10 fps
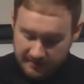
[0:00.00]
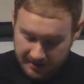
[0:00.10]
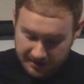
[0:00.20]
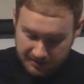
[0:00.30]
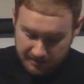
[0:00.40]

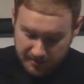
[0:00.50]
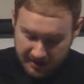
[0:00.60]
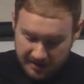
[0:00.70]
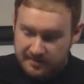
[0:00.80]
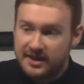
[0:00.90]
at least for
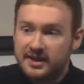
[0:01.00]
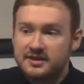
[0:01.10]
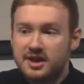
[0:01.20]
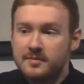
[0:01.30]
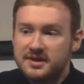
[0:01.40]
me in getting
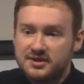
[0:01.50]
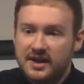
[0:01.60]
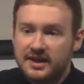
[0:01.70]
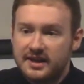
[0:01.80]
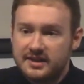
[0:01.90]
a sermon, is
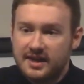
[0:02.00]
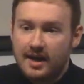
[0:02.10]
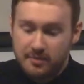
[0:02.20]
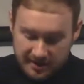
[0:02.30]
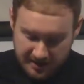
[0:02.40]
trying to get a
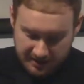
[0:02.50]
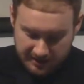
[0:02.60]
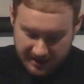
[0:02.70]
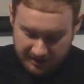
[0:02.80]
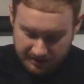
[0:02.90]
topic nailed
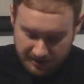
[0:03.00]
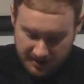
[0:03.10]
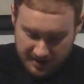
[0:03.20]
down.